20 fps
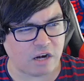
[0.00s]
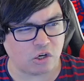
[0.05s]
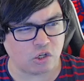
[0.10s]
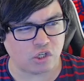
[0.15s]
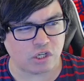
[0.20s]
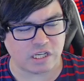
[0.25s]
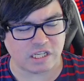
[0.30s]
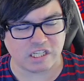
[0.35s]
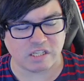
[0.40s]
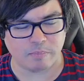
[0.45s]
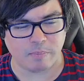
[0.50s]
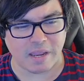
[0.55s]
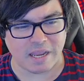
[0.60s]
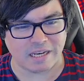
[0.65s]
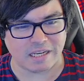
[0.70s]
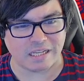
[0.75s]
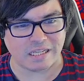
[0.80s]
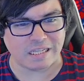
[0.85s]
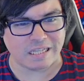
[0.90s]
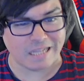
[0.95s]
energy
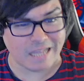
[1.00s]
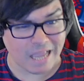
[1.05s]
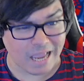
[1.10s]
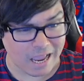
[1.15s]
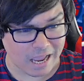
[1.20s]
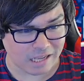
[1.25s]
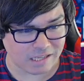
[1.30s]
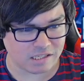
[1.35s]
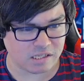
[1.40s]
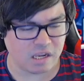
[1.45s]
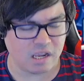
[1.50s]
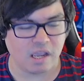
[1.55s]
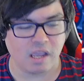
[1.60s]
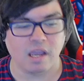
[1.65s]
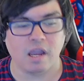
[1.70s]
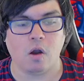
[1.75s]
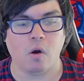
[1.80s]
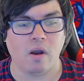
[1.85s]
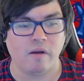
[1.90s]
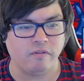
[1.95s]
spent less.
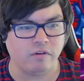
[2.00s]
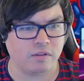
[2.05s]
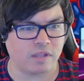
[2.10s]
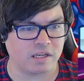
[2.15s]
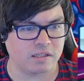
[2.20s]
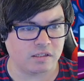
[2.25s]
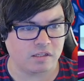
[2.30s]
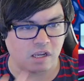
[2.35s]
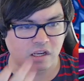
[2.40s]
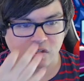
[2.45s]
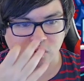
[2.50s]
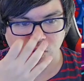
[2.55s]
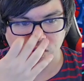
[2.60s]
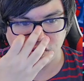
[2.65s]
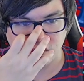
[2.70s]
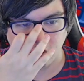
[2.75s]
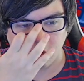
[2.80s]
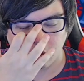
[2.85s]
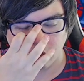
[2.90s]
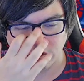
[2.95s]
However, that does
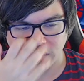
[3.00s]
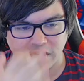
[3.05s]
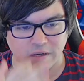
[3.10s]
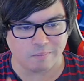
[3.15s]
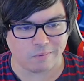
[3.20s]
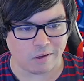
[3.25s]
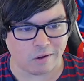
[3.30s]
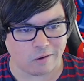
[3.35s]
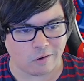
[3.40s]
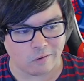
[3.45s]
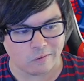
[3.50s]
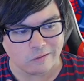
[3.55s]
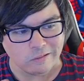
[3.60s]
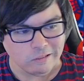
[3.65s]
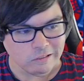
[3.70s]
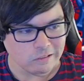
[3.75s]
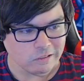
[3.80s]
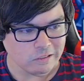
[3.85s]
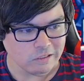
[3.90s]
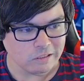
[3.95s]
result in about
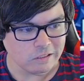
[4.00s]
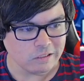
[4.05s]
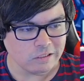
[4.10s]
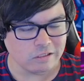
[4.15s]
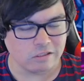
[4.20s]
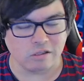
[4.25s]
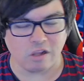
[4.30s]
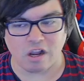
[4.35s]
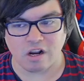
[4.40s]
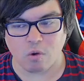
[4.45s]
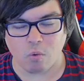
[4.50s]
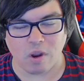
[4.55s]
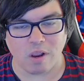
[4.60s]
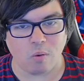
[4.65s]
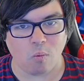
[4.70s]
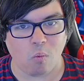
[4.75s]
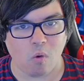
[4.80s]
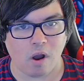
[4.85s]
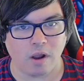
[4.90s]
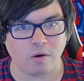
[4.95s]
not
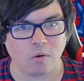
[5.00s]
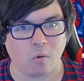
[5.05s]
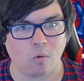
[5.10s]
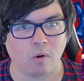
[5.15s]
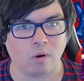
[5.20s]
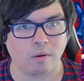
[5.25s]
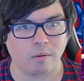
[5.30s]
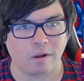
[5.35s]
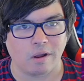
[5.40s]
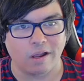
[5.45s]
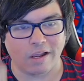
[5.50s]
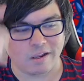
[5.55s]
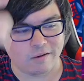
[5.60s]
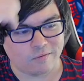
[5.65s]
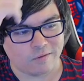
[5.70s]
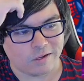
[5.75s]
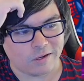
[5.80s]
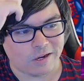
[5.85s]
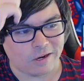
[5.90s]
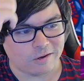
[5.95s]
quite one. I
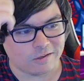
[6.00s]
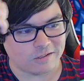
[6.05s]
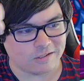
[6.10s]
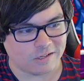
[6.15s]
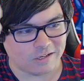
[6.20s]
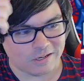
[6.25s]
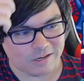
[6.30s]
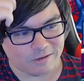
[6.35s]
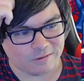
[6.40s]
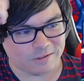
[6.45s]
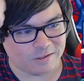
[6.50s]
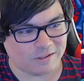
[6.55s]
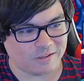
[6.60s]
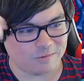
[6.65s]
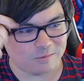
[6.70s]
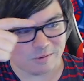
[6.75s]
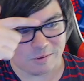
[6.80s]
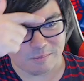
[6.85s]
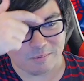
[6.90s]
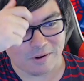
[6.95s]
have a hair sticking out there.
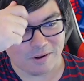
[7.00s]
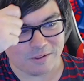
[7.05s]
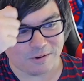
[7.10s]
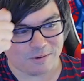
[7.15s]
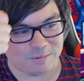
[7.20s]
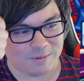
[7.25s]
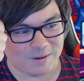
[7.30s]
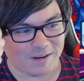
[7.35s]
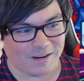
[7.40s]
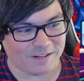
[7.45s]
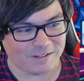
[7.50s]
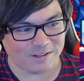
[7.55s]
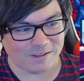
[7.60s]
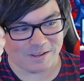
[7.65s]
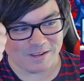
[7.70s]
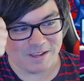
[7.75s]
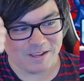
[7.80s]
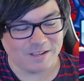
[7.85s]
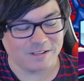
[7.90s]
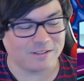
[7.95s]
That's really bothering me,
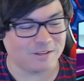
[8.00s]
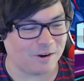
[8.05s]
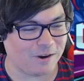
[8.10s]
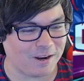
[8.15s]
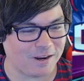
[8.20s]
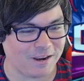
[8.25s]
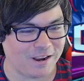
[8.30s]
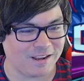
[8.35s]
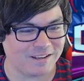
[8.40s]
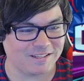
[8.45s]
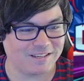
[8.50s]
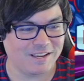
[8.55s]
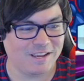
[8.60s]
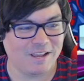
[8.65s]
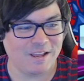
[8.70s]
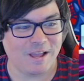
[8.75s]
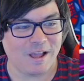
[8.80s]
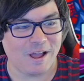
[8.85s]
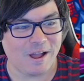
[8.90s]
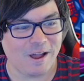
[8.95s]
actually. Sorry, guys.
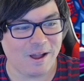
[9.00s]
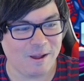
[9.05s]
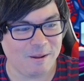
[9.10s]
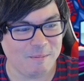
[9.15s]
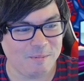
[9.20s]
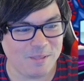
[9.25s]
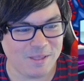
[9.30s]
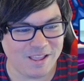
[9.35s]
Uh,